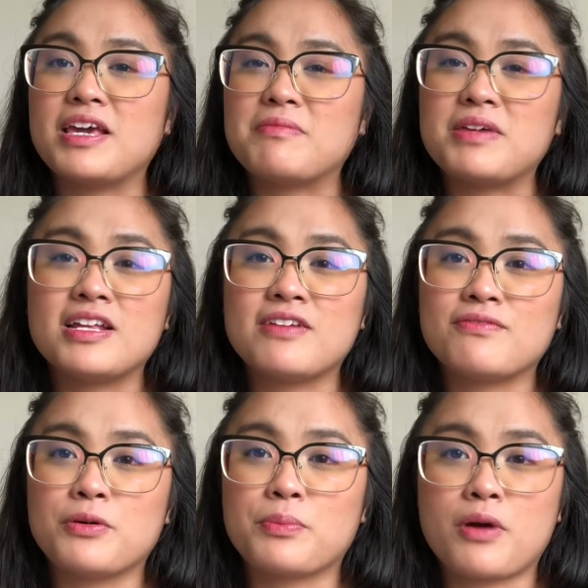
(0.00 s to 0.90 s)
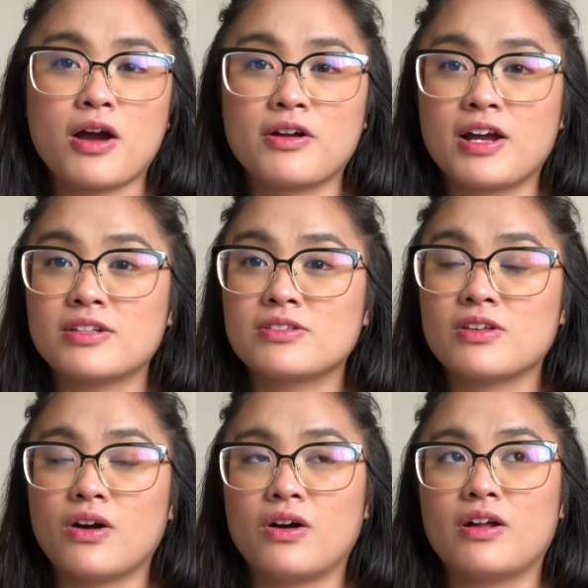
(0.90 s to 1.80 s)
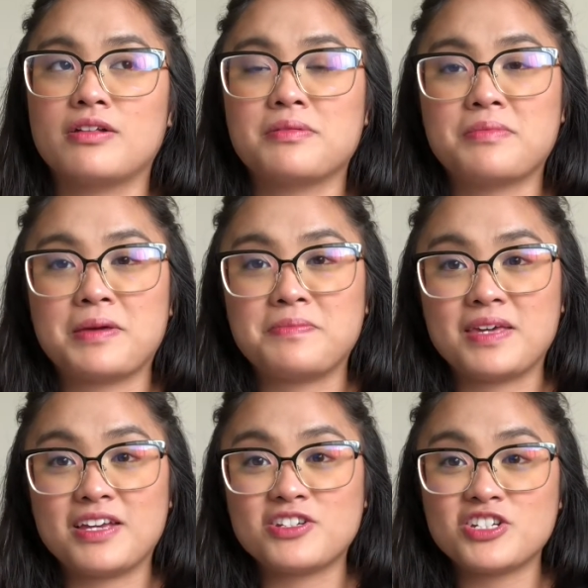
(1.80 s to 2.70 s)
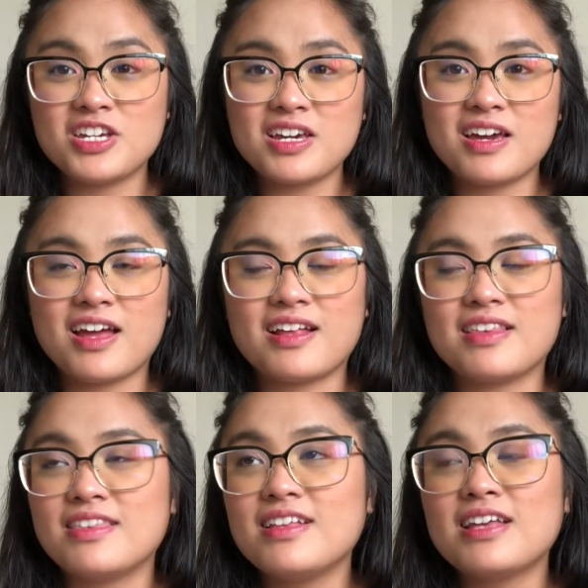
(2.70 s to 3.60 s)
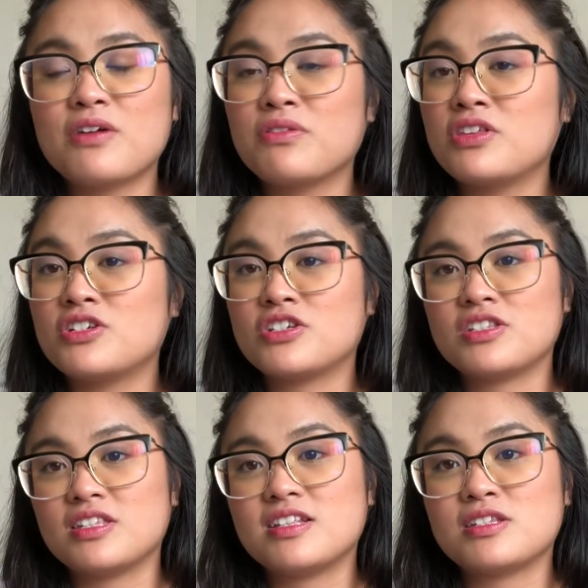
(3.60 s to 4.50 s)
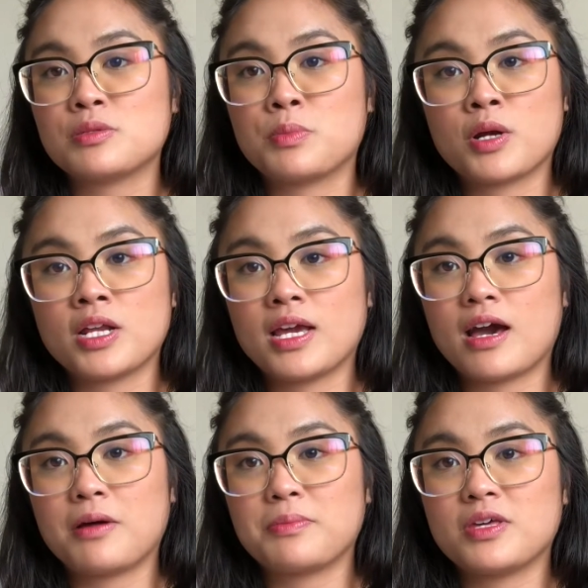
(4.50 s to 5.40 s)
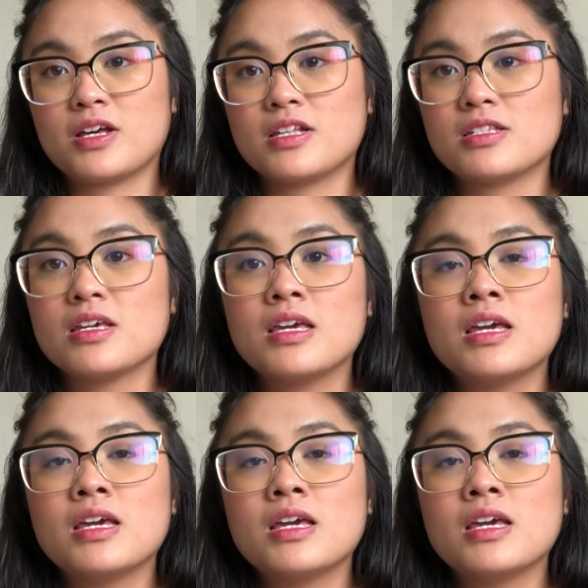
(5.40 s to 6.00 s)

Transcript: meaningful progress on my PhD, and I think that really just leads to burning out, because